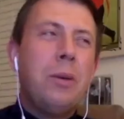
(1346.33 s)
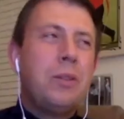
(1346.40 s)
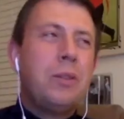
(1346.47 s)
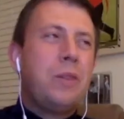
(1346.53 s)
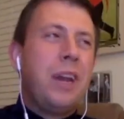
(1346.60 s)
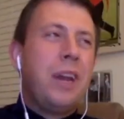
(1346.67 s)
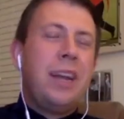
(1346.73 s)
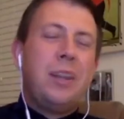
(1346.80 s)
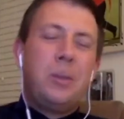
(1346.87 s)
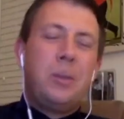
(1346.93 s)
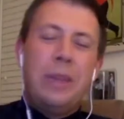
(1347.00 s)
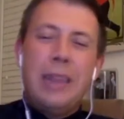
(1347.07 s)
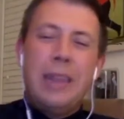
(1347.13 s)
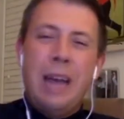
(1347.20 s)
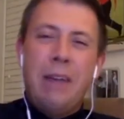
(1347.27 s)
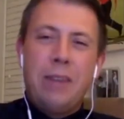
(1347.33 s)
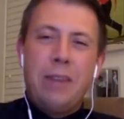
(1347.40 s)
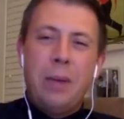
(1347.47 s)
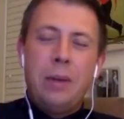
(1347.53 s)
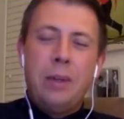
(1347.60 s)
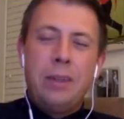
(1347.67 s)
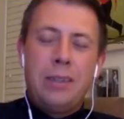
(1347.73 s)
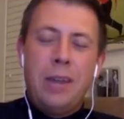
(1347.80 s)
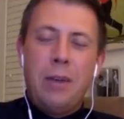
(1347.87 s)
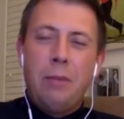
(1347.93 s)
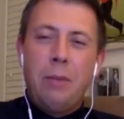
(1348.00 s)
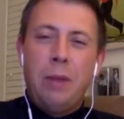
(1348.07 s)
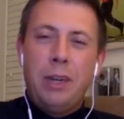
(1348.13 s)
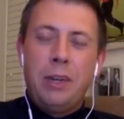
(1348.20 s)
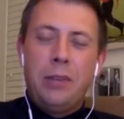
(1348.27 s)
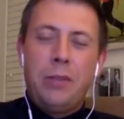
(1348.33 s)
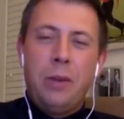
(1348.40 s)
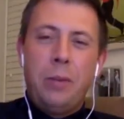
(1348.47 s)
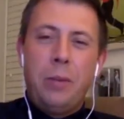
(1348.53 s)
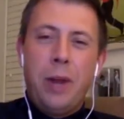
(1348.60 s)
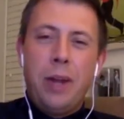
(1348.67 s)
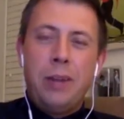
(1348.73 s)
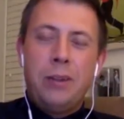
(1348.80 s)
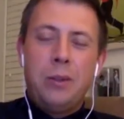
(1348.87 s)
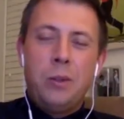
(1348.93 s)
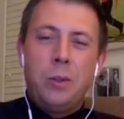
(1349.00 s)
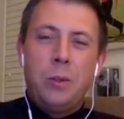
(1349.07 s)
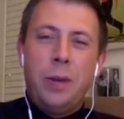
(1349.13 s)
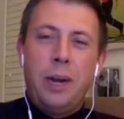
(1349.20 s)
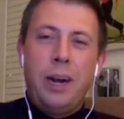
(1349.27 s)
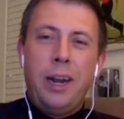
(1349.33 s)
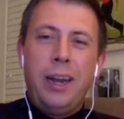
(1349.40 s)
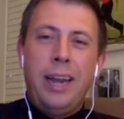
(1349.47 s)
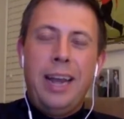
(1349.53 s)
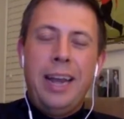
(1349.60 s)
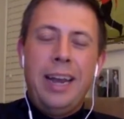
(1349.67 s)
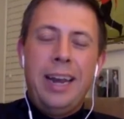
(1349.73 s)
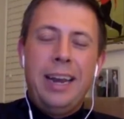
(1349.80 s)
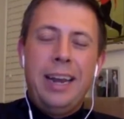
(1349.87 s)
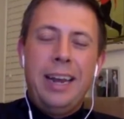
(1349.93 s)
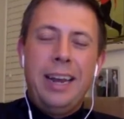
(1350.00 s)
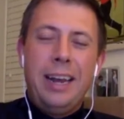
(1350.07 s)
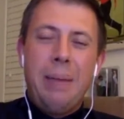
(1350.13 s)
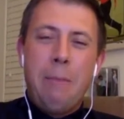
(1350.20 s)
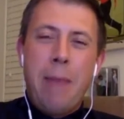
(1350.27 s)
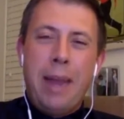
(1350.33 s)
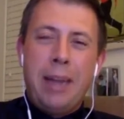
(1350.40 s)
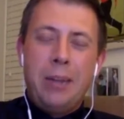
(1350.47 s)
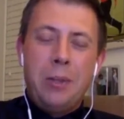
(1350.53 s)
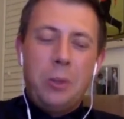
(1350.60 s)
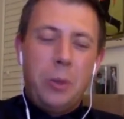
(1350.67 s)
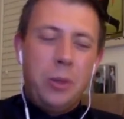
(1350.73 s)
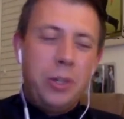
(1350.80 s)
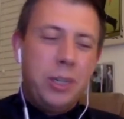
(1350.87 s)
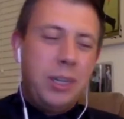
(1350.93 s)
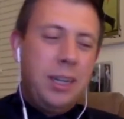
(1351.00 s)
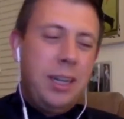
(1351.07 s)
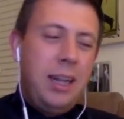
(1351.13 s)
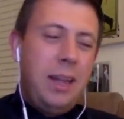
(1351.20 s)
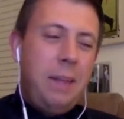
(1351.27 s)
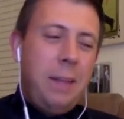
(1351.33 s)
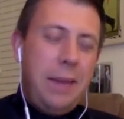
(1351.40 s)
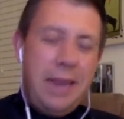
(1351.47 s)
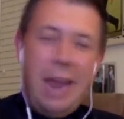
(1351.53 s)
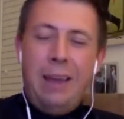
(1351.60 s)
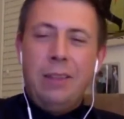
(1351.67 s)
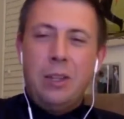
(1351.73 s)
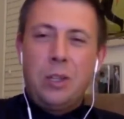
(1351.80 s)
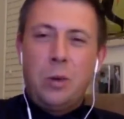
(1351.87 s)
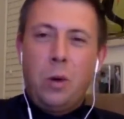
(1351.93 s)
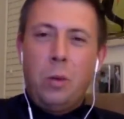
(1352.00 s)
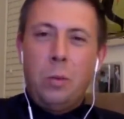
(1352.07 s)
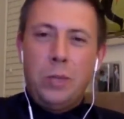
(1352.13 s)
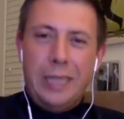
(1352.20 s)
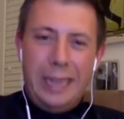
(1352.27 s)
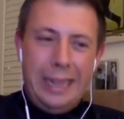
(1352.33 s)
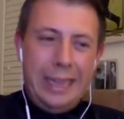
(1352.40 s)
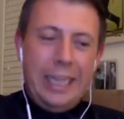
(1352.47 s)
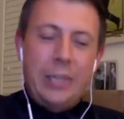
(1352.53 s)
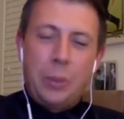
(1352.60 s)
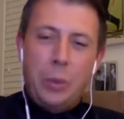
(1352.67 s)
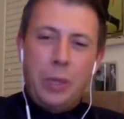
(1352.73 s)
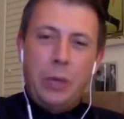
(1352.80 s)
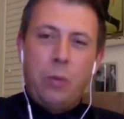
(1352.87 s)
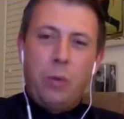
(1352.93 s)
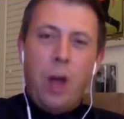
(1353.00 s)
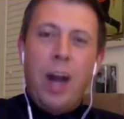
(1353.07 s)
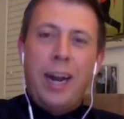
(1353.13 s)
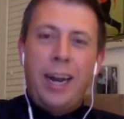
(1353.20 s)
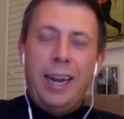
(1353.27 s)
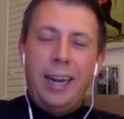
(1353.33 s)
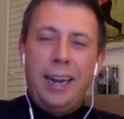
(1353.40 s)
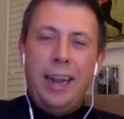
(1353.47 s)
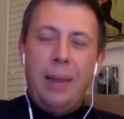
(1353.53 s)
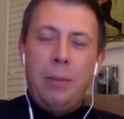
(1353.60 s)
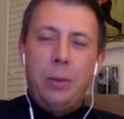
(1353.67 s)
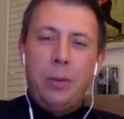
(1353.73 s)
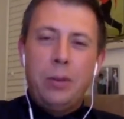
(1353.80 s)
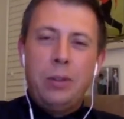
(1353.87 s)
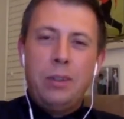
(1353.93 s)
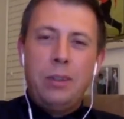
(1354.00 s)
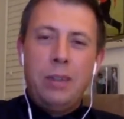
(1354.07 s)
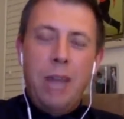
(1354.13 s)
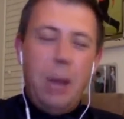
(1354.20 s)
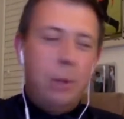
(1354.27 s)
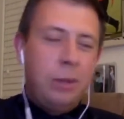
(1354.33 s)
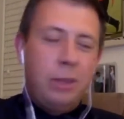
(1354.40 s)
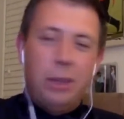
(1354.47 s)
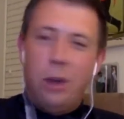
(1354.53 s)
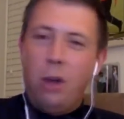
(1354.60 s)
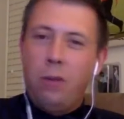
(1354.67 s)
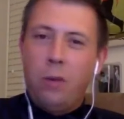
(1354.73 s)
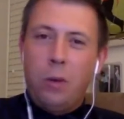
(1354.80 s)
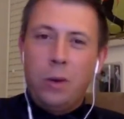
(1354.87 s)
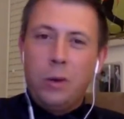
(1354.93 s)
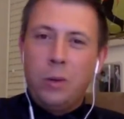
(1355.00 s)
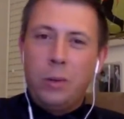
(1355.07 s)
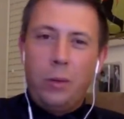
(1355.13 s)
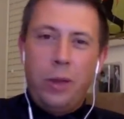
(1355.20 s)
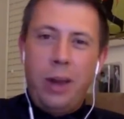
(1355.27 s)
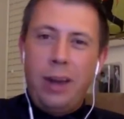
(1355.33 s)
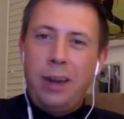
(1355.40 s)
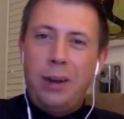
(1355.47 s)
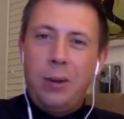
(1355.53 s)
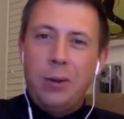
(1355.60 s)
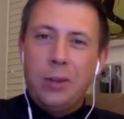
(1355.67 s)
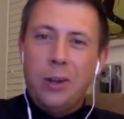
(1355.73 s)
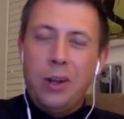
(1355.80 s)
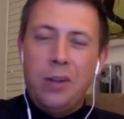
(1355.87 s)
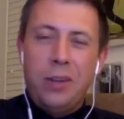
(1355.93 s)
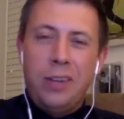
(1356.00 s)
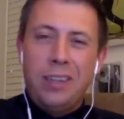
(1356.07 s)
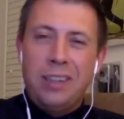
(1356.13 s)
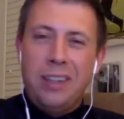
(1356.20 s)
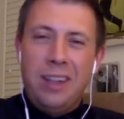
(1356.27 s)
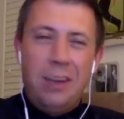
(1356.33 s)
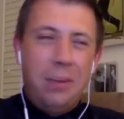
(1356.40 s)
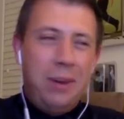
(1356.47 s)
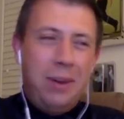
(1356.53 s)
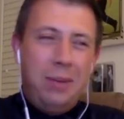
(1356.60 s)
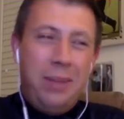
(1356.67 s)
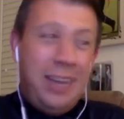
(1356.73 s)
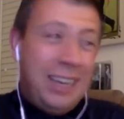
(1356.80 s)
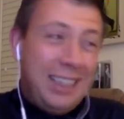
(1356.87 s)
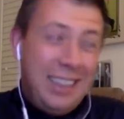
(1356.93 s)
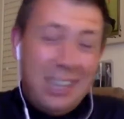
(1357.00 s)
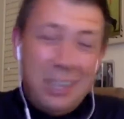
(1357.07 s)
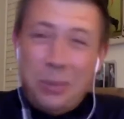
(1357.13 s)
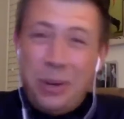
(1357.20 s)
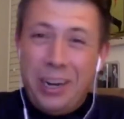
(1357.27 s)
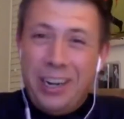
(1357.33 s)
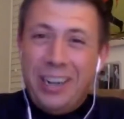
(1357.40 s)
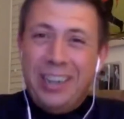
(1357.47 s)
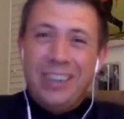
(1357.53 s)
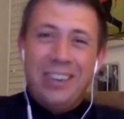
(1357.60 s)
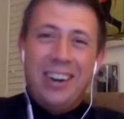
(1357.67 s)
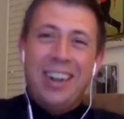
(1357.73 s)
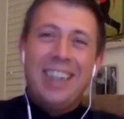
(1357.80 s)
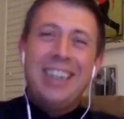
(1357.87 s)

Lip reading: was funny is we left. I went to stay with my good friend Brandon Stooksbury in Macon, Georgia. The day the storm was literally rocking Naples, I was on the golf course. We played 18 holes of golf at his club, and I'm like, that's pretty good,